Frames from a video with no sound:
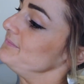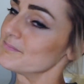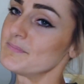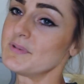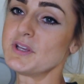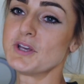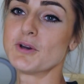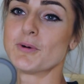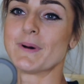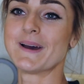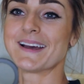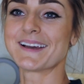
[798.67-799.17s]

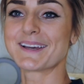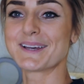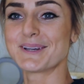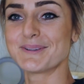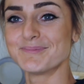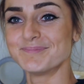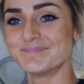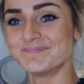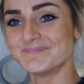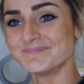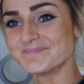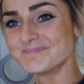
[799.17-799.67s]
Buick.
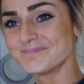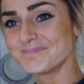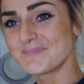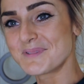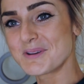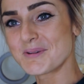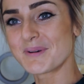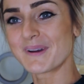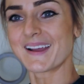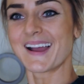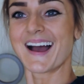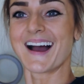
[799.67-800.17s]

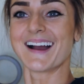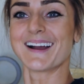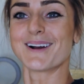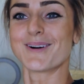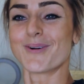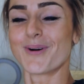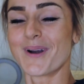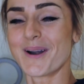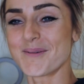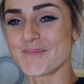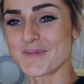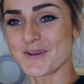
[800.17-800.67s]
Buick
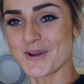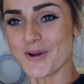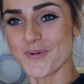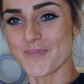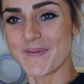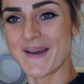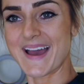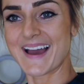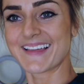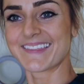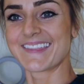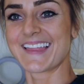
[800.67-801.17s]
Encore. I'm gonna go
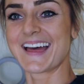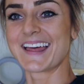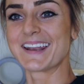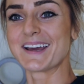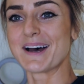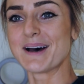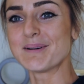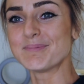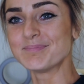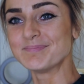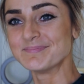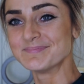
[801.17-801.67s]
pack that
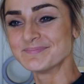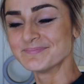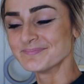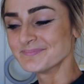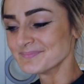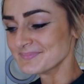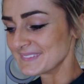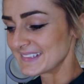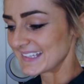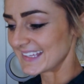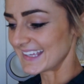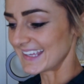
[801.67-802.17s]
up
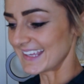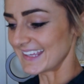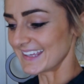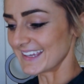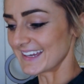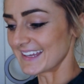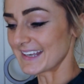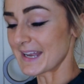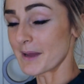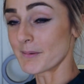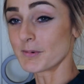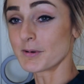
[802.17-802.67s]

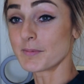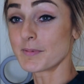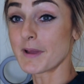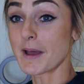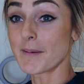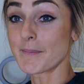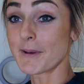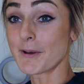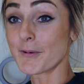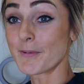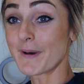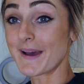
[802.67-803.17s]
and I'm gonna be
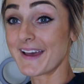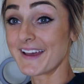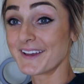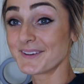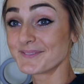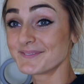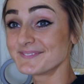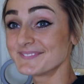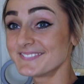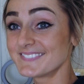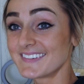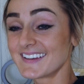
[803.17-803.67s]
on my
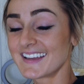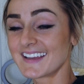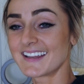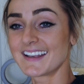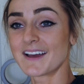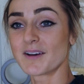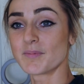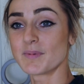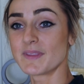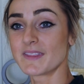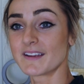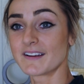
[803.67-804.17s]
way, and
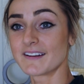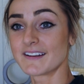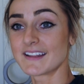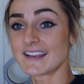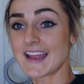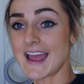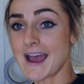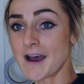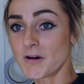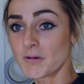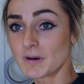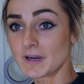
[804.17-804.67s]
I'll be there in an
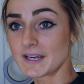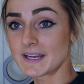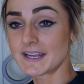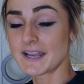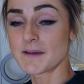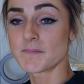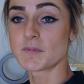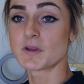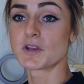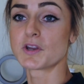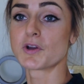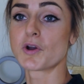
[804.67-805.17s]
hour, and
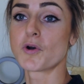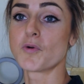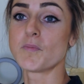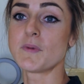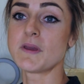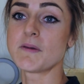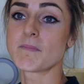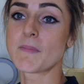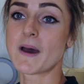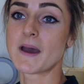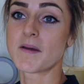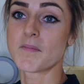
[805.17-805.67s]
I'm gonna go
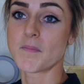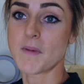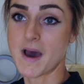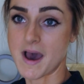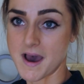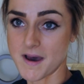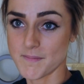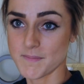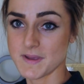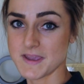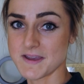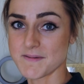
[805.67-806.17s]
meet my
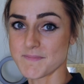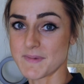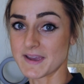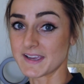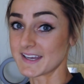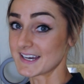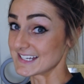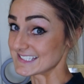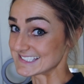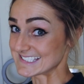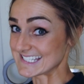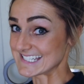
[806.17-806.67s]
mom and my
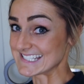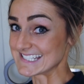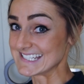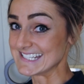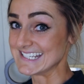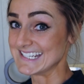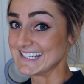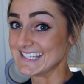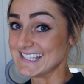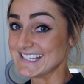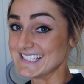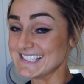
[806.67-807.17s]
cousin.
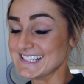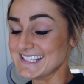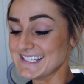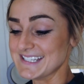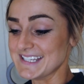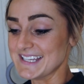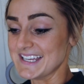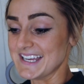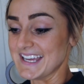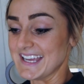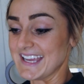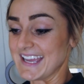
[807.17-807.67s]

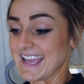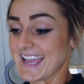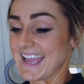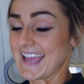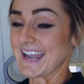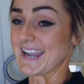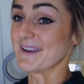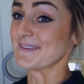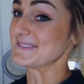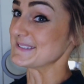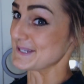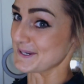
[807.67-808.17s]

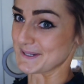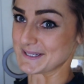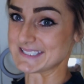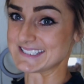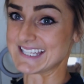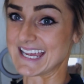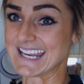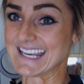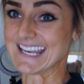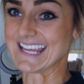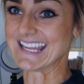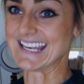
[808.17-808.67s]
And I'm so
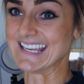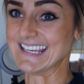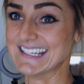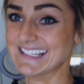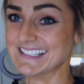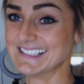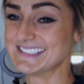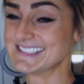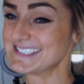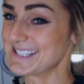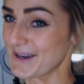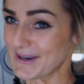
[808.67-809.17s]
excited,
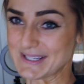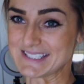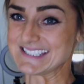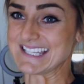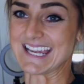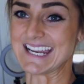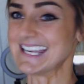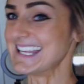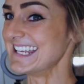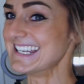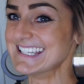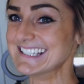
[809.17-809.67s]
so
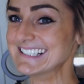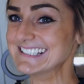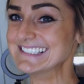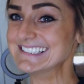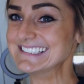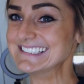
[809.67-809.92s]
excited.